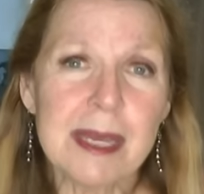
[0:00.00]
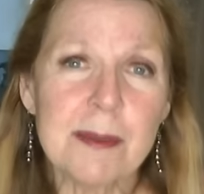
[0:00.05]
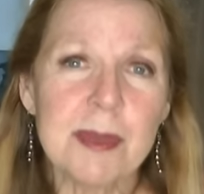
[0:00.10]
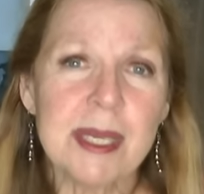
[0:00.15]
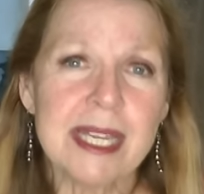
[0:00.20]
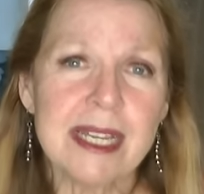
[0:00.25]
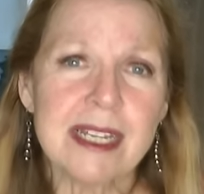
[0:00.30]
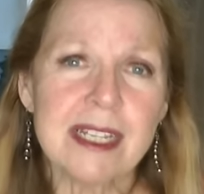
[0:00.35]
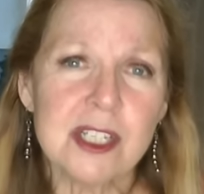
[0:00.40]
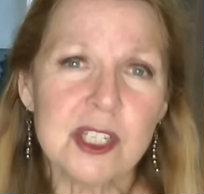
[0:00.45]

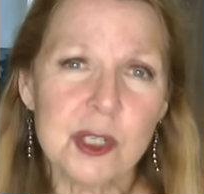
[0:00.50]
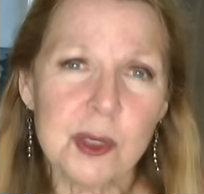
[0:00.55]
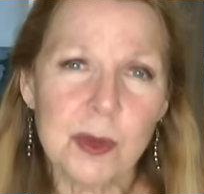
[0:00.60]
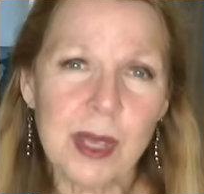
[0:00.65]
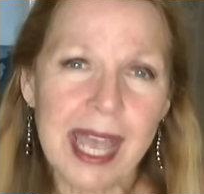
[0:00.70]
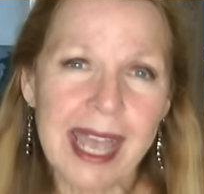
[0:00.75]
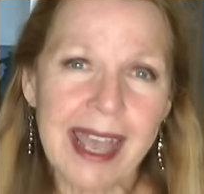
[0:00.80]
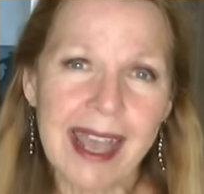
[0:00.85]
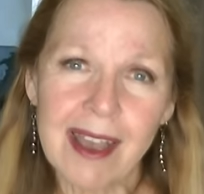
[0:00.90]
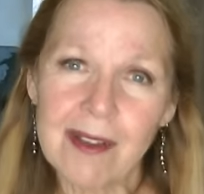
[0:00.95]
because you
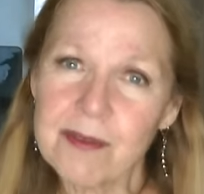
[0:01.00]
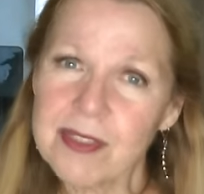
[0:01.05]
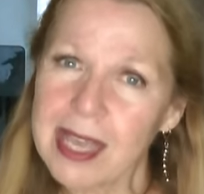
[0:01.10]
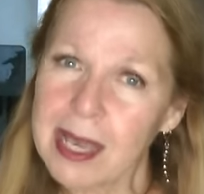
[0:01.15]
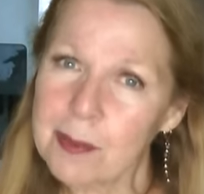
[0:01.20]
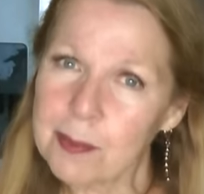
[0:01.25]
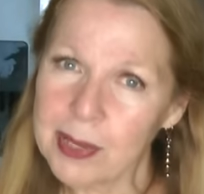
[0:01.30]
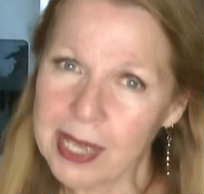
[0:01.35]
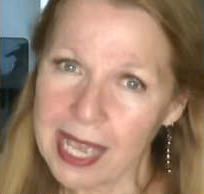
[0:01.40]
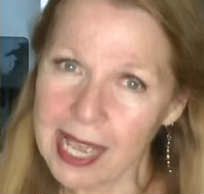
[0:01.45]
have
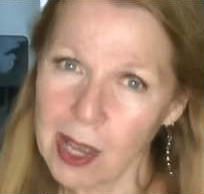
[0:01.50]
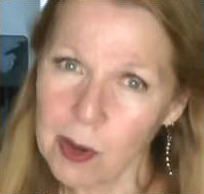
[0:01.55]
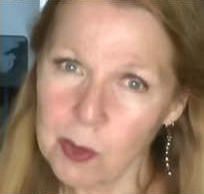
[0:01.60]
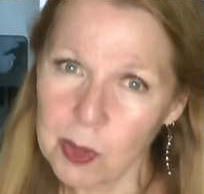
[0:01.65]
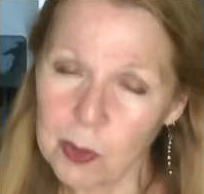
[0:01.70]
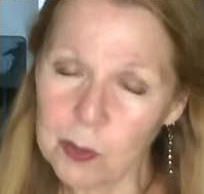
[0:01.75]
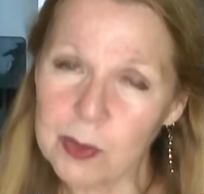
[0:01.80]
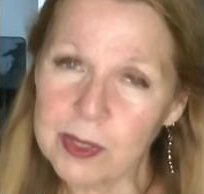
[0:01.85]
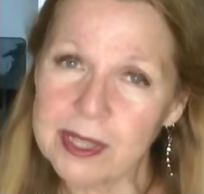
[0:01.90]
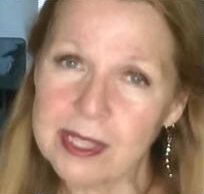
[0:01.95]
that
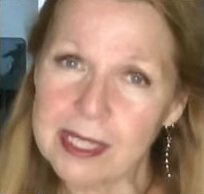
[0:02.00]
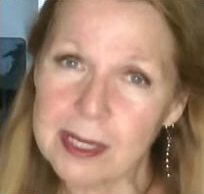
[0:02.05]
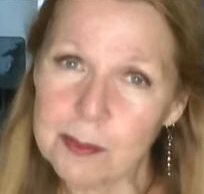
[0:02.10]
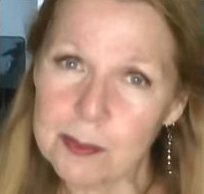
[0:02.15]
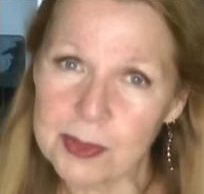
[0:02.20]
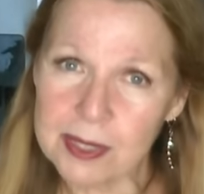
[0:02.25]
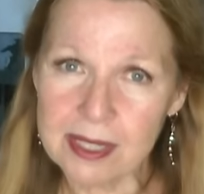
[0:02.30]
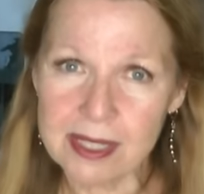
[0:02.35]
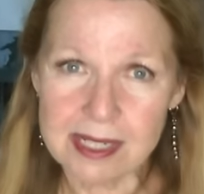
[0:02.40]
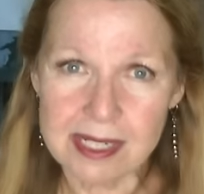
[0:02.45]
power with the
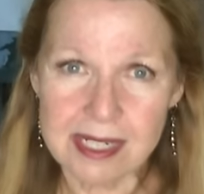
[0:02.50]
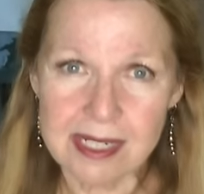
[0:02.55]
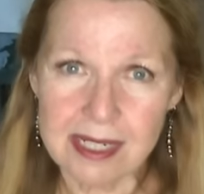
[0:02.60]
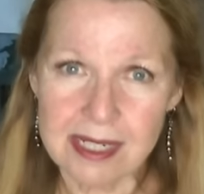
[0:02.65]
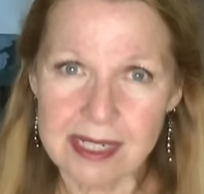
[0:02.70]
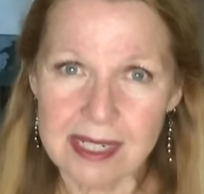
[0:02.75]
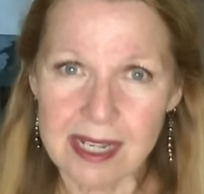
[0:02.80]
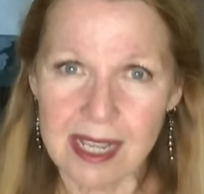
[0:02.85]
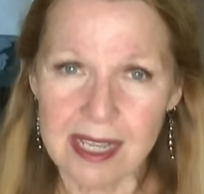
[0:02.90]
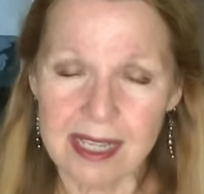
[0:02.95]
ability
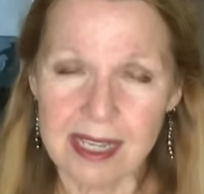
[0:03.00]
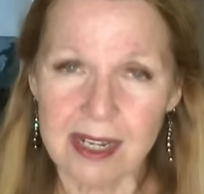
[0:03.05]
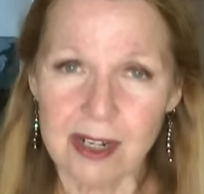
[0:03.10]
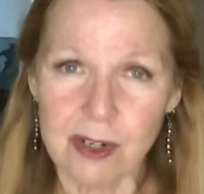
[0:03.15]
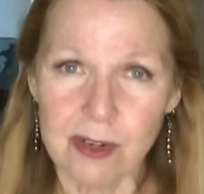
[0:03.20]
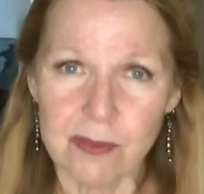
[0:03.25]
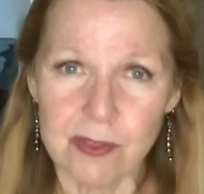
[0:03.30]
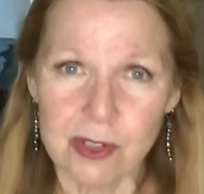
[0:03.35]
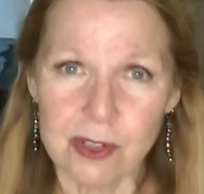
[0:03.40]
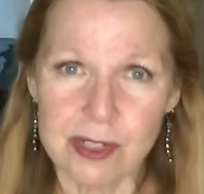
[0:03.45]
to take
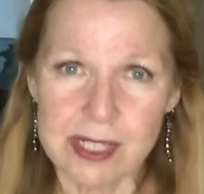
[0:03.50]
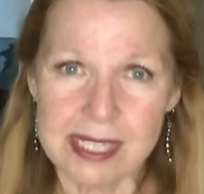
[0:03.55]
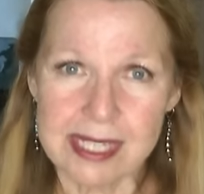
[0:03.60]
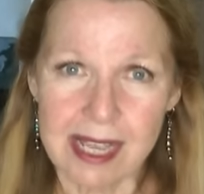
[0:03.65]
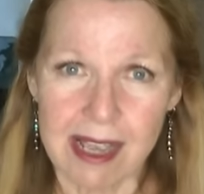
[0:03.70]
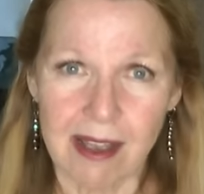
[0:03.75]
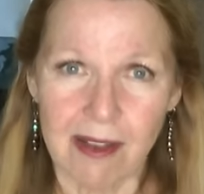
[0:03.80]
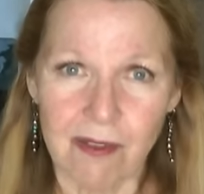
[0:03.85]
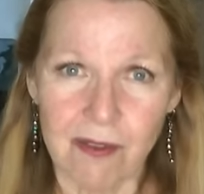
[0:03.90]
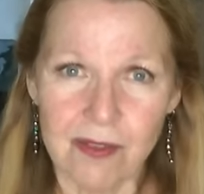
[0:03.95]
care of
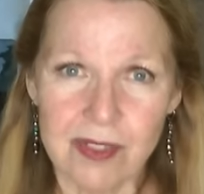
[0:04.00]
yourself.